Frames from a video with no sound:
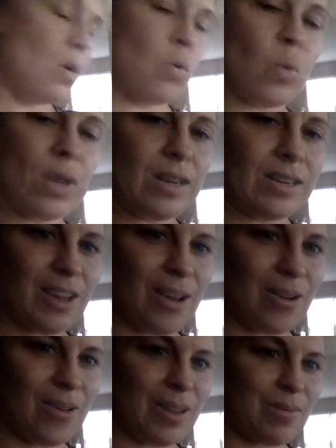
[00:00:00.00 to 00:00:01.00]

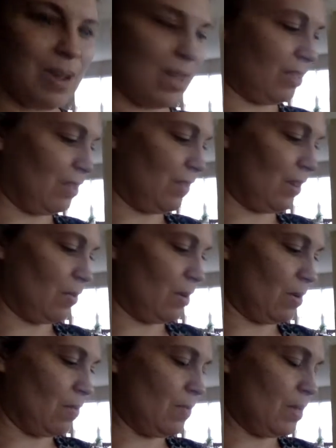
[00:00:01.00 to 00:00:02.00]
window in my living
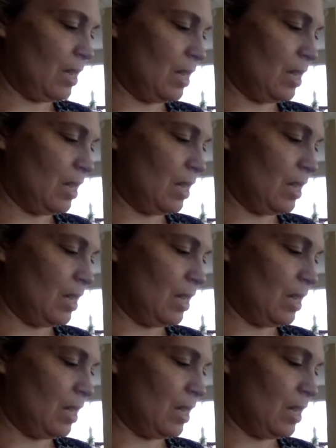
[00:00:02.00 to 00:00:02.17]
room.